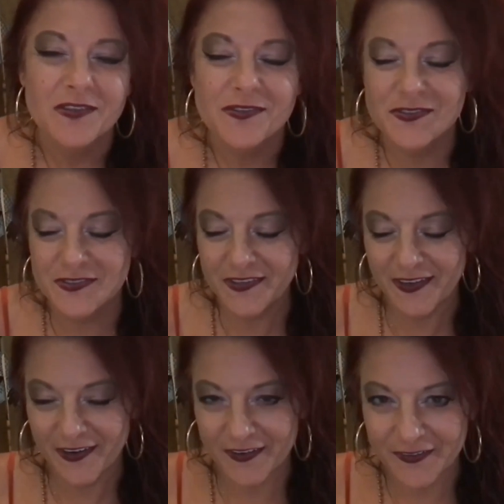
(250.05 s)

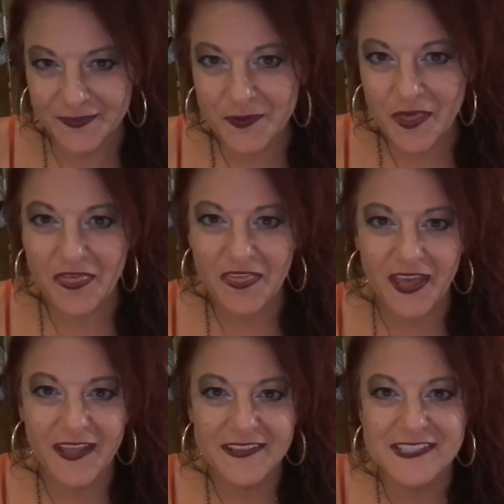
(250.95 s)
So
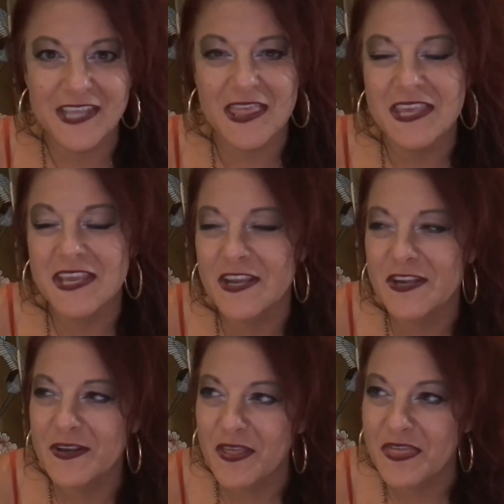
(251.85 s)
that's
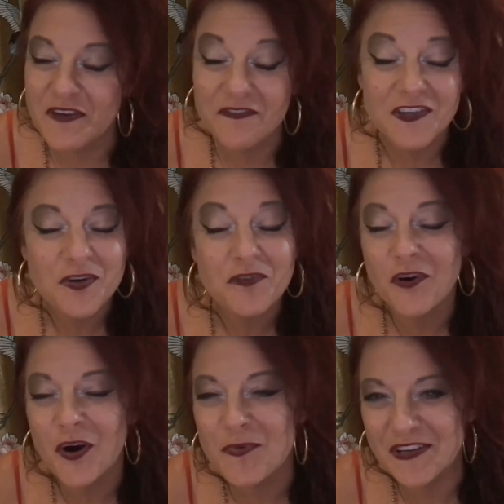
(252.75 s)
the the official
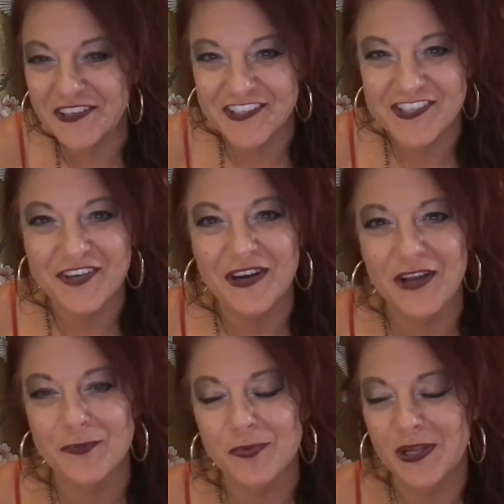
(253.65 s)
verbiage
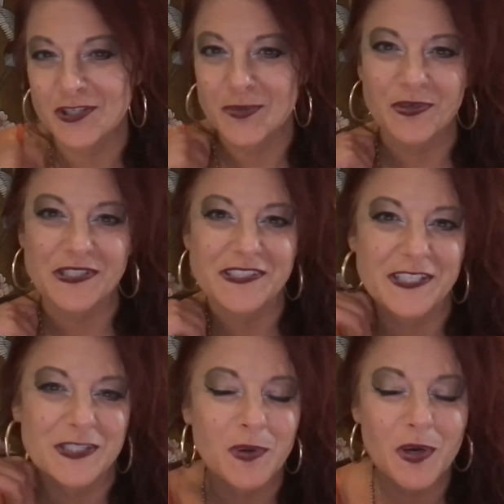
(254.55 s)
around the pleasure
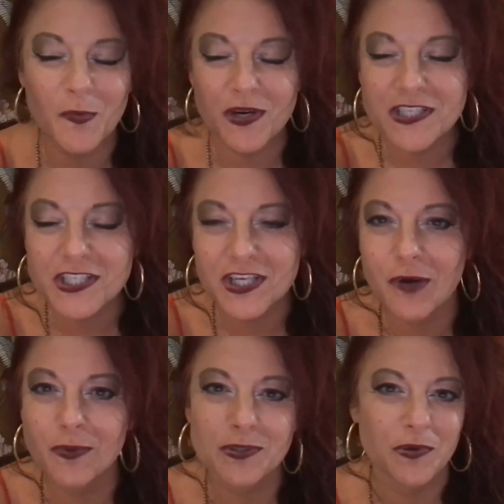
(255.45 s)
priestess. But I wanted to
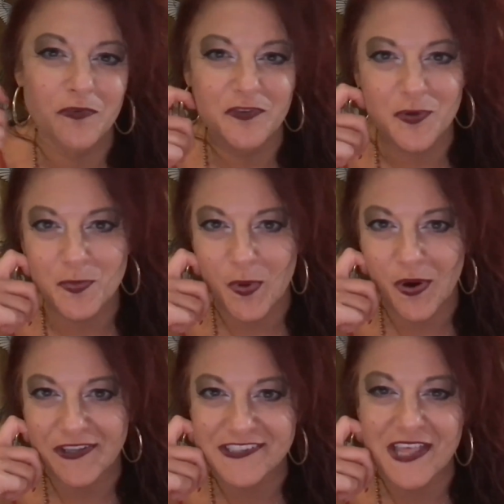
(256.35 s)
go into a few
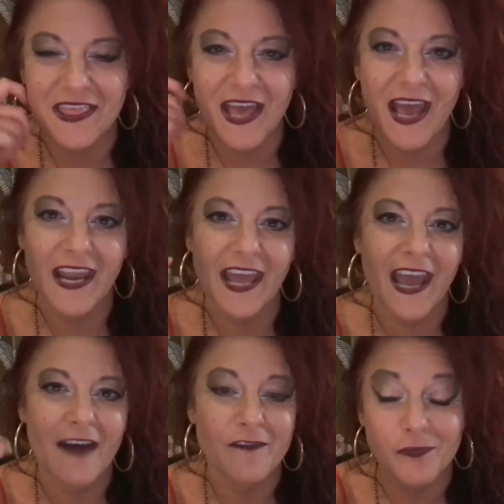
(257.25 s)
points that
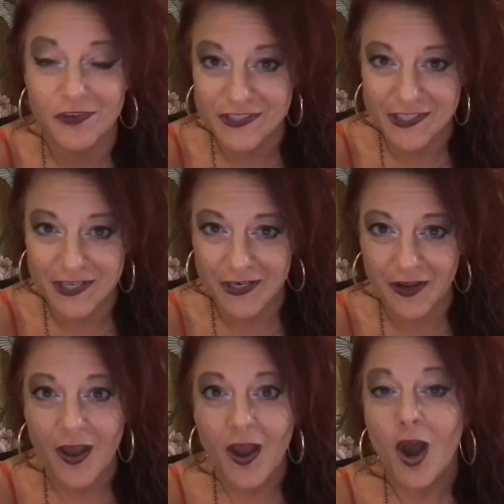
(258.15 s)
have
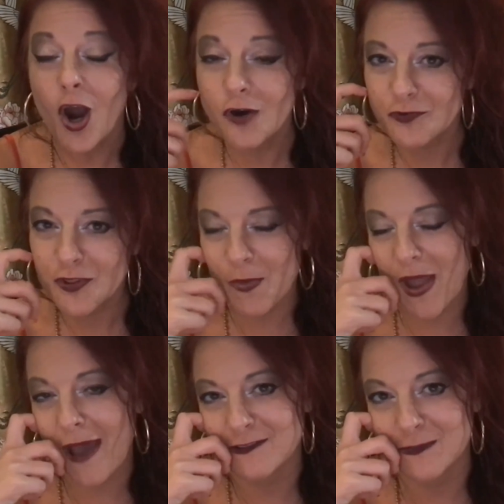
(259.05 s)
arisen over the
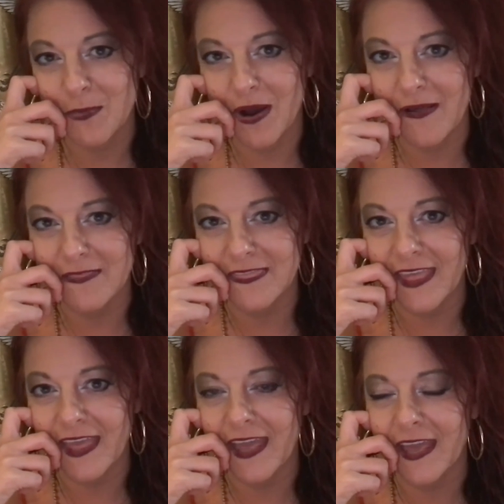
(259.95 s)
past month
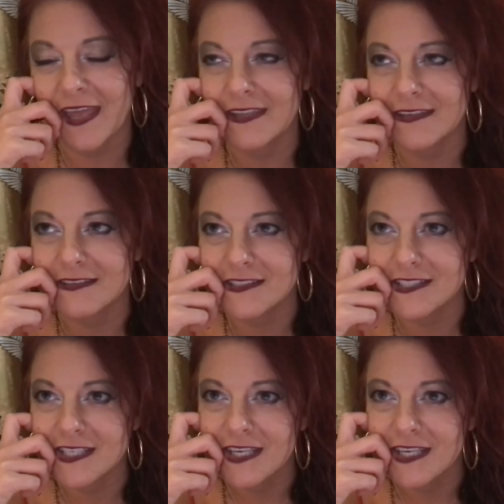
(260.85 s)
and